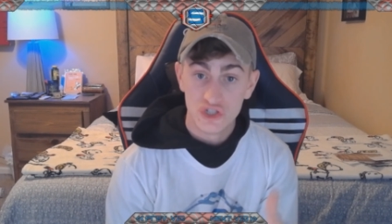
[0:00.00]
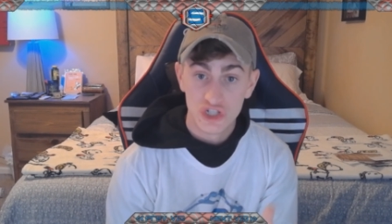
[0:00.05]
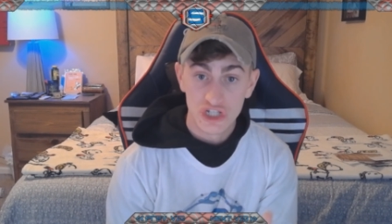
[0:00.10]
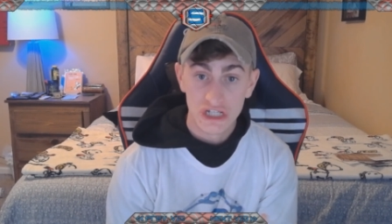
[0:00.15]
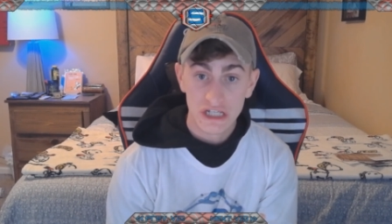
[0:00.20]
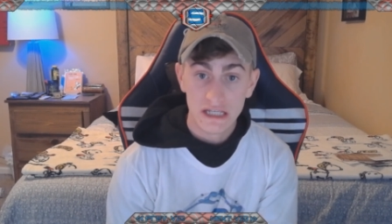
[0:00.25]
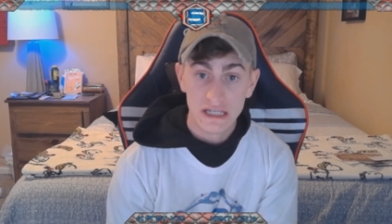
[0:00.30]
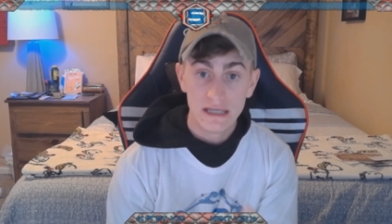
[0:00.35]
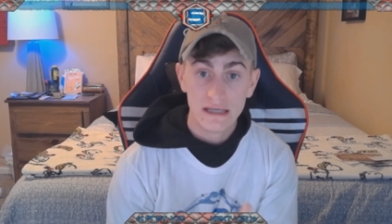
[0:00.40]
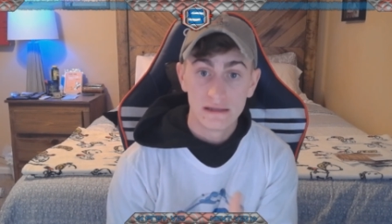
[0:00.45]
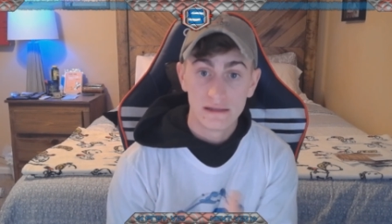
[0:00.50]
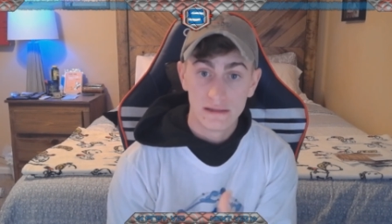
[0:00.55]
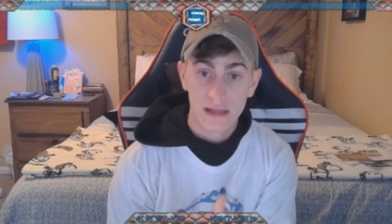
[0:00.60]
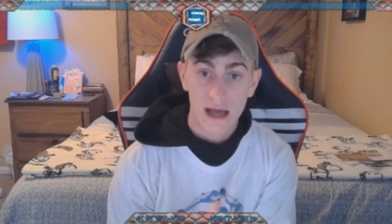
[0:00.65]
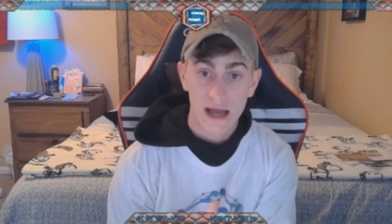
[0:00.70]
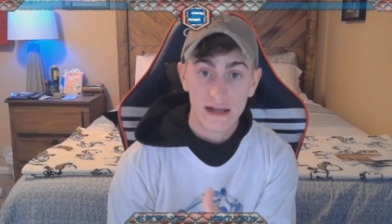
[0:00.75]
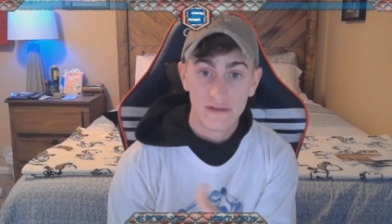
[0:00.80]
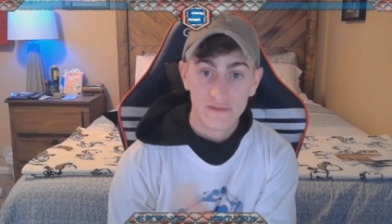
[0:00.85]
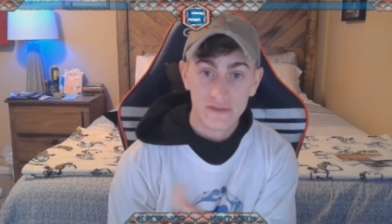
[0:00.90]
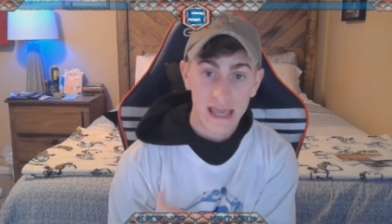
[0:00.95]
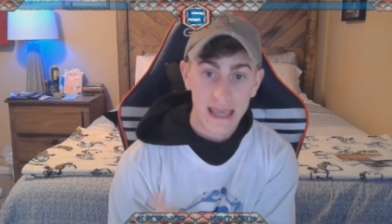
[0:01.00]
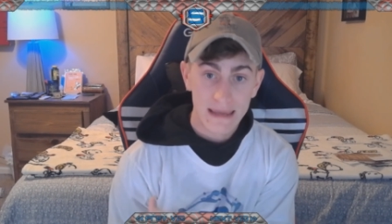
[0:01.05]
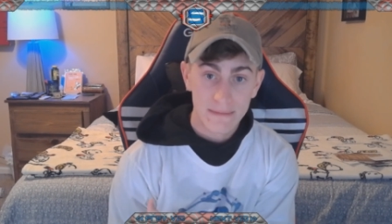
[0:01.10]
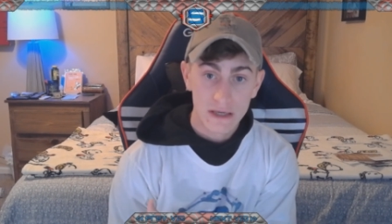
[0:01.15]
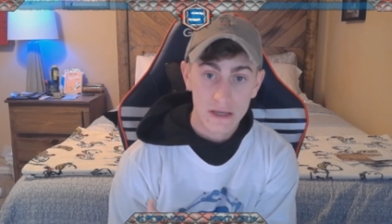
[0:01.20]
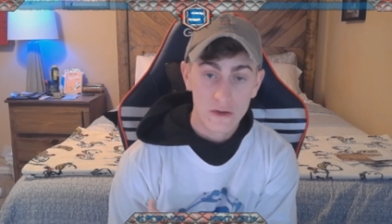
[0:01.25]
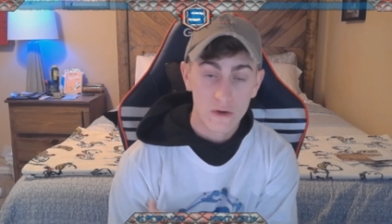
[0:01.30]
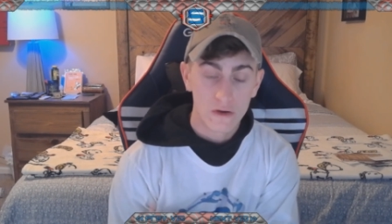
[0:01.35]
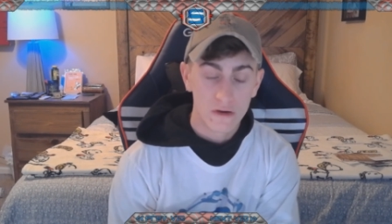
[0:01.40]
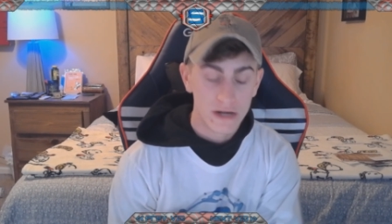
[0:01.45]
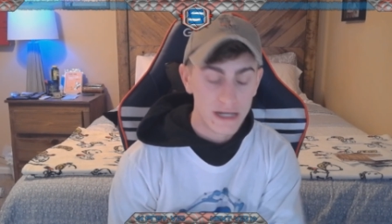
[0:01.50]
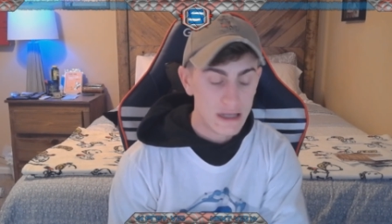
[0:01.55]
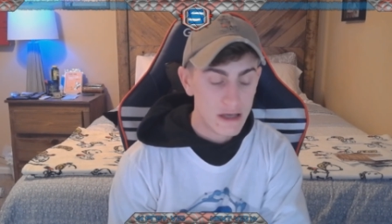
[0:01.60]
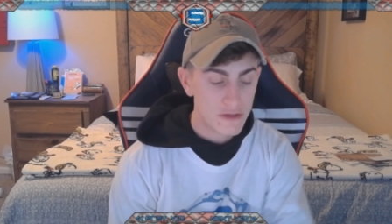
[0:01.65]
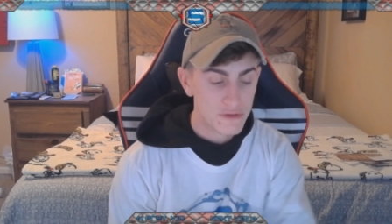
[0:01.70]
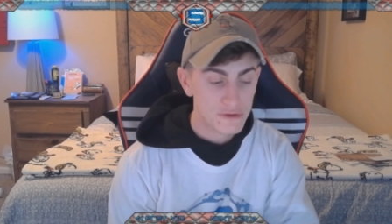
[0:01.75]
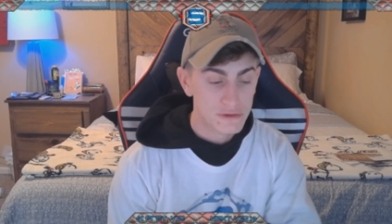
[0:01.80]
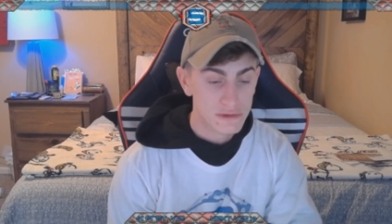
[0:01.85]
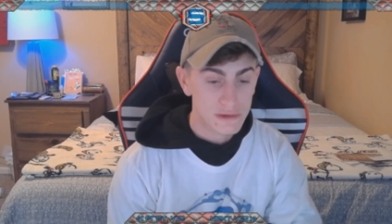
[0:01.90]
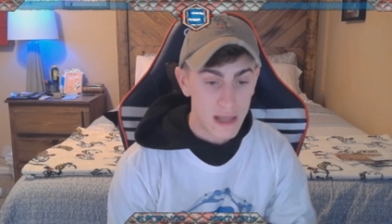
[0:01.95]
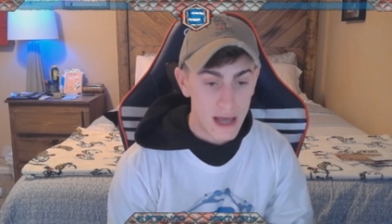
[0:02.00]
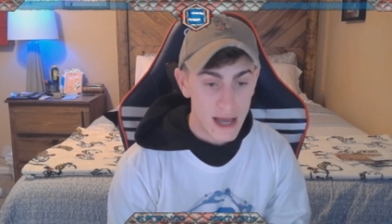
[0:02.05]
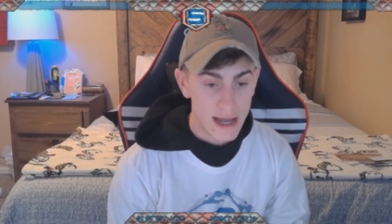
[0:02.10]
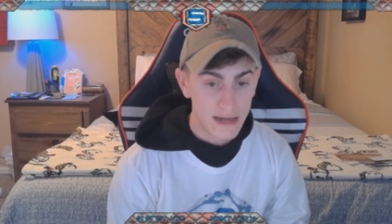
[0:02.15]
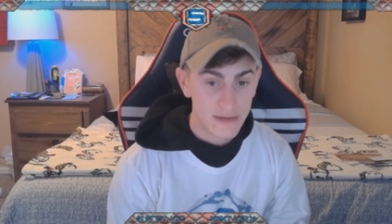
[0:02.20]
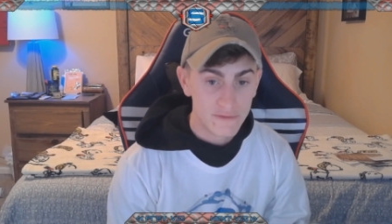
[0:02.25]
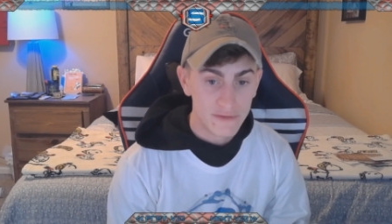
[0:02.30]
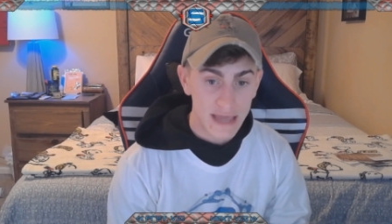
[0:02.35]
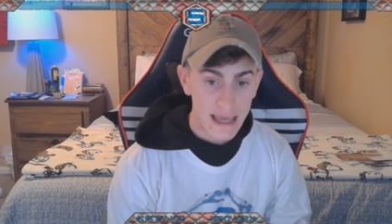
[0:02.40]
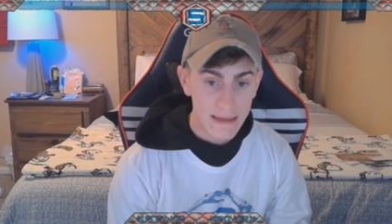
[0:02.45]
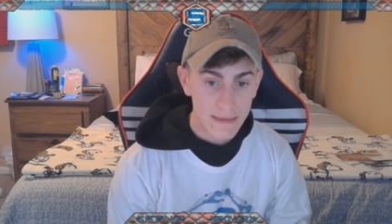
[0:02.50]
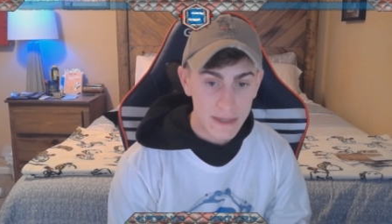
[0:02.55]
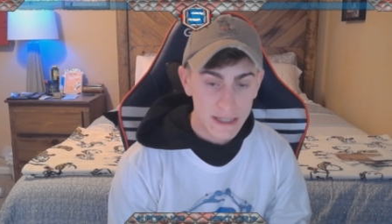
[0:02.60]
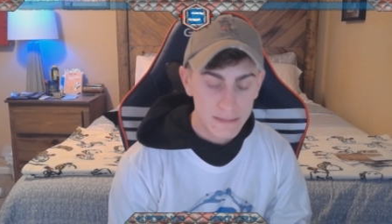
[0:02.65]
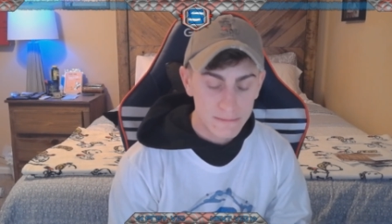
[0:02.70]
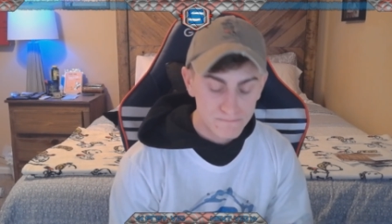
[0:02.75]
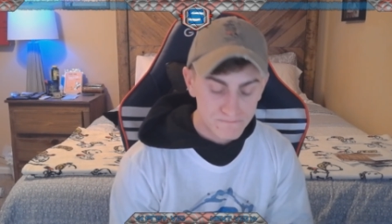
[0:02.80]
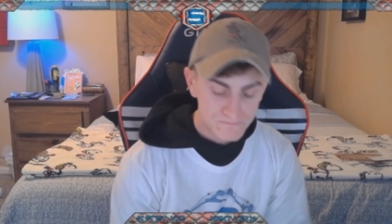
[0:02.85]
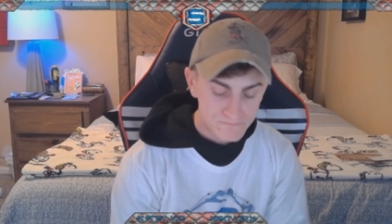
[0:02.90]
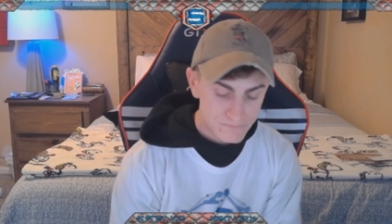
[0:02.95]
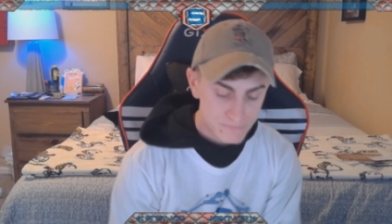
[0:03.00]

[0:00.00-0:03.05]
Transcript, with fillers: G line of gaming or any other line of gaming